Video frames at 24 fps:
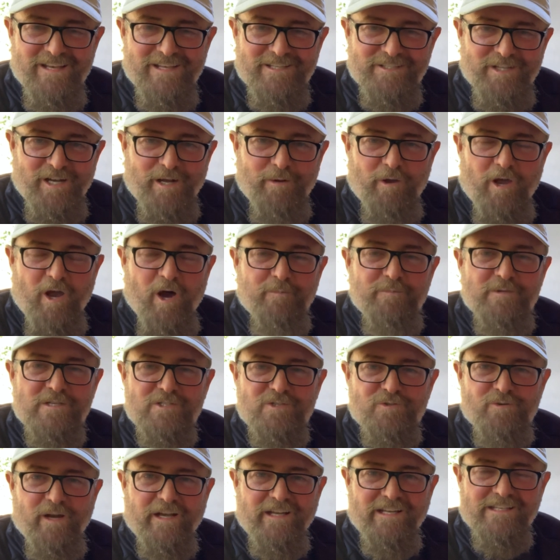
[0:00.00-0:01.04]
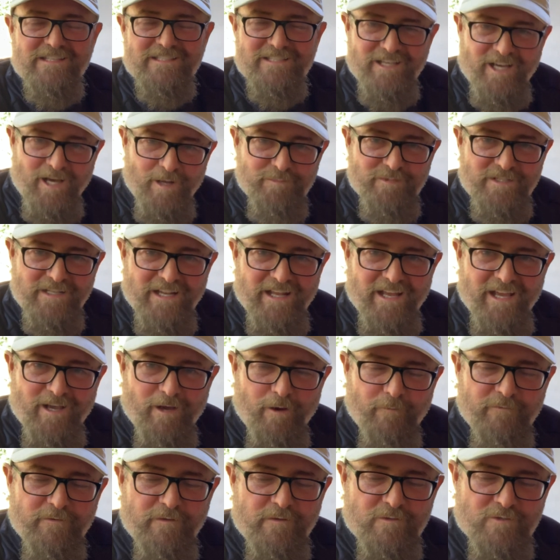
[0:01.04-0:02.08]
So anyway, I hope this training has helped today. I
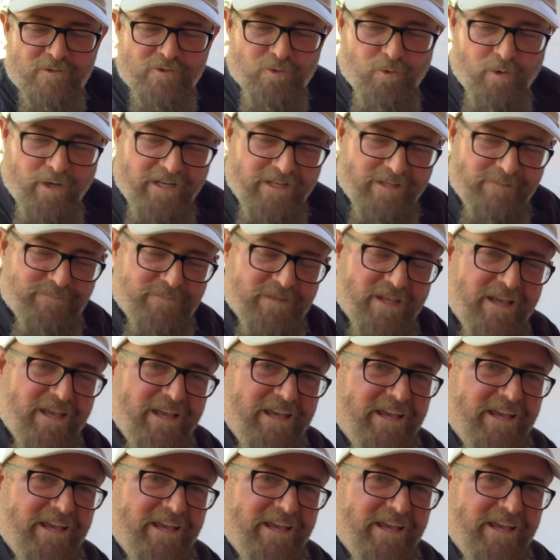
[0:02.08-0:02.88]
hope you enjoyed it.